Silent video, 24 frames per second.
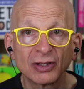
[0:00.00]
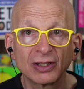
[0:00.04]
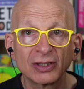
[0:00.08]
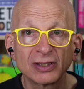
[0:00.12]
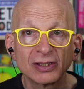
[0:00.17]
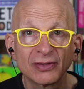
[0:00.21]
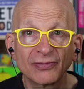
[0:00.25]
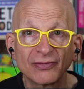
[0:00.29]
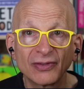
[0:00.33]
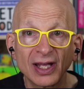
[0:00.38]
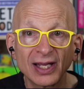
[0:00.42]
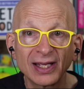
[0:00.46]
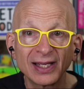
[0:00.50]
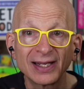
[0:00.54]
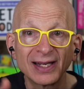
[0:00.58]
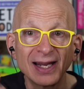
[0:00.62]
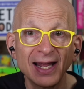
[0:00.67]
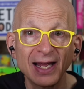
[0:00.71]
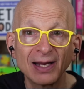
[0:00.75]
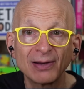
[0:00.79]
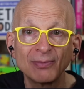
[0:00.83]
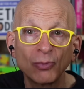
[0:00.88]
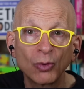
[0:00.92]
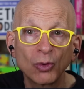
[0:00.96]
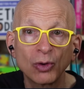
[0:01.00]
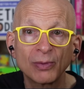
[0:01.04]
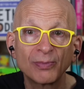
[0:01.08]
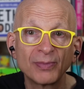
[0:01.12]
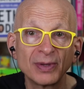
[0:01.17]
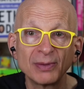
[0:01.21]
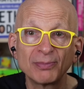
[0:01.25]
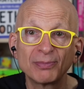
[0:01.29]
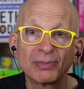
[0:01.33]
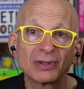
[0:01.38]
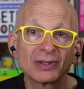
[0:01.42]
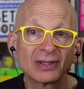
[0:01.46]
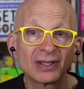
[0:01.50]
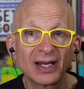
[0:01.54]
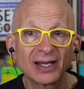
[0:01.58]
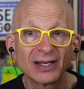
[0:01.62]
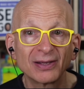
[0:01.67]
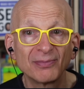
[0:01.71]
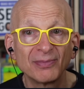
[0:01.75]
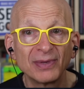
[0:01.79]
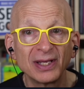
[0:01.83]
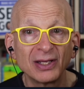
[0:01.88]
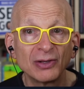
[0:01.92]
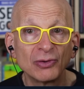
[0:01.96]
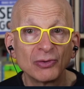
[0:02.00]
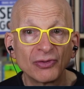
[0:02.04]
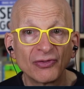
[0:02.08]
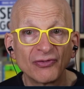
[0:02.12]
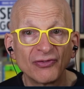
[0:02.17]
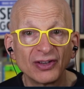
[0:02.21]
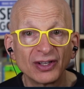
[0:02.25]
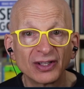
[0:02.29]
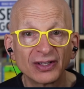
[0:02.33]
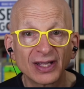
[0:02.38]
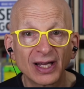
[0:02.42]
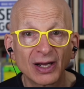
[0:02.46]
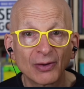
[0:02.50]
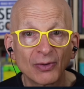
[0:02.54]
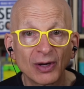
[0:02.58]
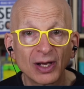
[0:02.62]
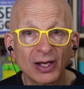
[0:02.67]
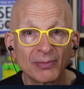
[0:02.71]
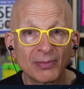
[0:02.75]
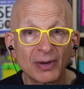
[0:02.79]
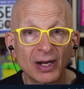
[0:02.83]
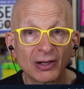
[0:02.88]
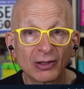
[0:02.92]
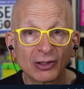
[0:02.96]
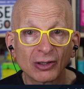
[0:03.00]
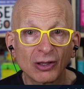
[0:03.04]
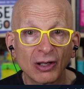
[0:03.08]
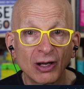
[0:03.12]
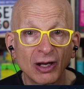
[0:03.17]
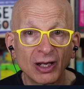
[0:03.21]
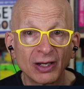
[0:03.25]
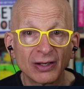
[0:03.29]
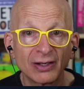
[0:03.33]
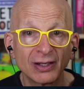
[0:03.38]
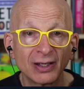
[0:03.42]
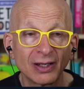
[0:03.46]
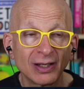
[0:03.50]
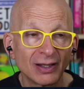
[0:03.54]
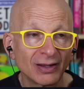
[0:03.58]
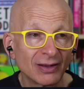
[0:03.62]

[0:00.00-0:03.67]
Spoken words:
Because if they can add more people like me who feel that way about Claude,